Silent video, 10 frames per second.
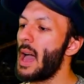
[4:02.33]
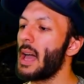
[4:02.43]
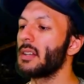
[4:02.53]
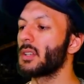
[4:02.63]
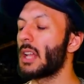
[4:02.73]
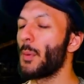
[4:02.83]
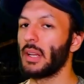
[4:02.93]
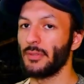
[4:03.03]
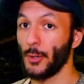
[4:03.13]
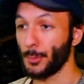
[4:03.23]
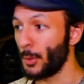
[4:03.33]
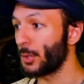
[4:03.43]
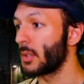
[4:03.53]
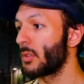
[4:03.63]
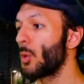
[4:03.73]
and now we're in first
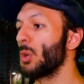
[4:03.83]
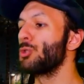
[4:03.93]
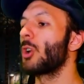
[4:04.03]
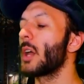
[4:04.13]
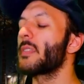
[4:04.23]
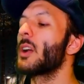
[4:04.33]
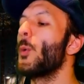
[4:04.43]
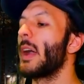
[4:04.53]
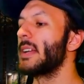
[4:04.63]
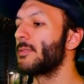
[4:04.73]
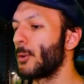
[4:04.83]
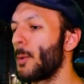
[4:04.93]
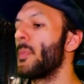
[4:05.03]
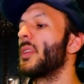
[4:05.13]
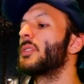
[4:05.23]
person view, we're driving away
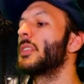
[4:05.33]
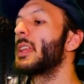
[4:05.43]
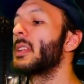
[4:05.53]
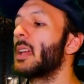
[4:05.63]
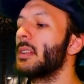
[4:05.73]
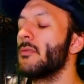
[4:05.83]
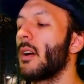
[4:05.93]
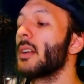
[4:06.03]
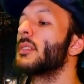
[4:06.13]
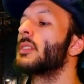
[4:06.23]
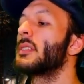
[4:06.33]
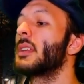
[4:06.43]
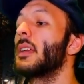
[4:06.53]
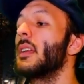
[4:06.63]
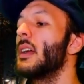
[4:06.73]
from the scene in Vice
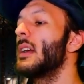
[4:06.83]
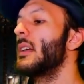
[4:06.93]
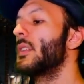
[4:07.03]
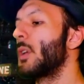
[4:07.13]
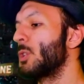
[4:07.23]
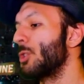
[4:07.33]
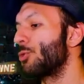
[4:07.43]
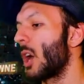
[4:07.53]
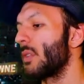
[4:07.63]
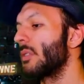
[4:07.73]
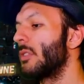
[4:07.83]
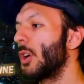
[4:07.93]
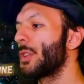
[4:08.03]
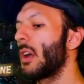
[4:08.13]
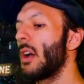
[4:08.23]
City. So she's driving
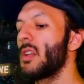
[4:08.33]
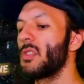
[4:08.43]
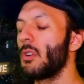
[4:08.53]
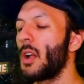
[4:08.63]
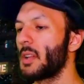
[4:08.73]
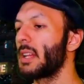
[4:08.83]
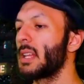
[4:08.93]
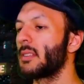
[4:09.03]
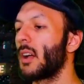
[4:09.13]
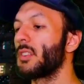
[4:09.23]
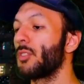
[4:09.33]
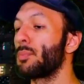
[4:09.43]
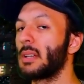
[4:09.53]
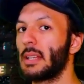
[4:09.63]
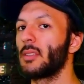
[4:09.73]
further. There aren't any signs of
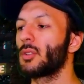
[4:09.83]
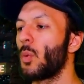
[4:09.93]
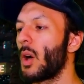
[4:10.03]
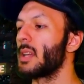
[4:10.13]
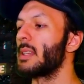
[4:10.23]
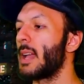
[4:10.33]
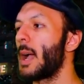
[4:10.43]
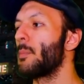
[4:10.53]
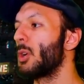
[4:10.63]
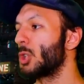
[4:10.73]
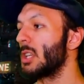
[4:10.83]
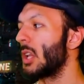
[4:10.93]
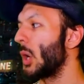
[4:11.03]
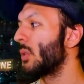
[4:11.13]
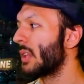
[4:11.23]
police quite yet, but she
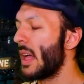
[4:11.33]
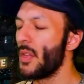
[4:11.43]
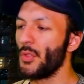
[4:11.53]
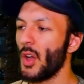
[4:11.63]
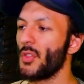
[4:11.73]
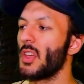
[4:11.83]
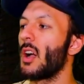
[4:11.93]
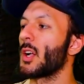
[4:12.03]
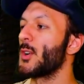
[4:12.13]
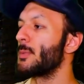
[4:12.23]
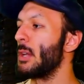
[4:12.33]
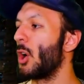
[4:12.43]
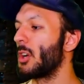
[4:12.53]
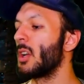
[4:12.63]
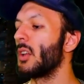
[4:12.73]
knows that they are going to be
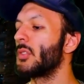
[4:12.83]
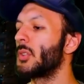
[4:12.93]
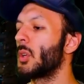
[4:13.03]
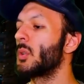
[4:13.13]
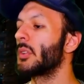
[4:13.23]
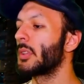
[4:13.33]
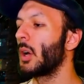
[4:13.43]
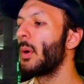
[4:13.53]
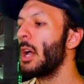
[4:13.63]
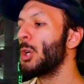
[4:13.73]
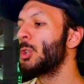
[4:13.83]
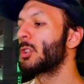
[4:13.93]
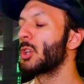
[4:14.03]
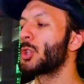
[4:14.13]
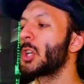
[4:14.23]
on her soon. So she's
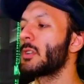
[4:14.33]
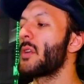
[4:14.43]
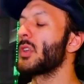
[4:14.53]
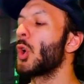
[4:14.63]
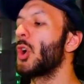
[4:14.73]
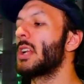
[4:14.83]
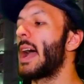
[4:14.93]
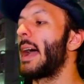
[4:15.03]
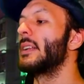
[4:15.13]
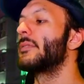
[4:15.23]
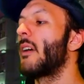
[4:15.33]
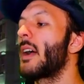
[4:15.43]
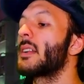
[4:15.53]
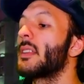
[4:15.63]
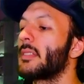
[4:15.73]
going to turn around the corner and
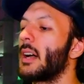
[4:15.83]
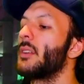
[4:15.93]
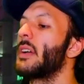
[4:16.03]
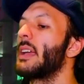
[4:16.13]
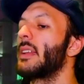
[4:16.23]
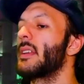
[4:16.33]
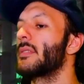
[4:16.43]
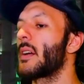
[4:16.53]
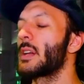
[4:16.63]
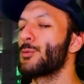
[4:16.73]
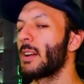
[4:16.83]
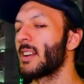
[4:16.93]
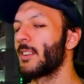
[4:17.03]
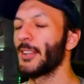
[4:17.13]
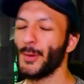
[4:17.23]
find herself in a very
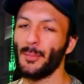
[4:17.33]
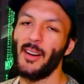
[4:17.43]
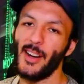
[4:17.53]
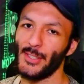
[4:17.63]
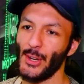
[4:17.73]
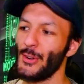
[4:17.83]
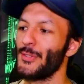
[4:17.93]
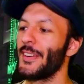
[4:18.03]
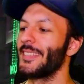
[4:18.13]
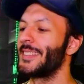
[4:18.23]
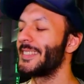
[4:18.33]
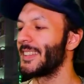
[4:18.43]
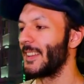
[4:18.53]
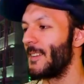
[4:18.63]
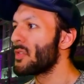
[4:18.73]
recognizable part of Vice
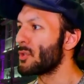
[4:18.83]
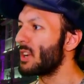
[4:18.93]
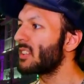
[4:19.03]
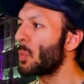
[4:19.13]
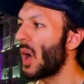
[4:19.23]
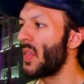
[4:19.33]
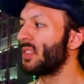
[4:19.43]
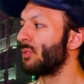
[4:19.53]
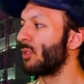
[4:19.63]
City. The reason why this is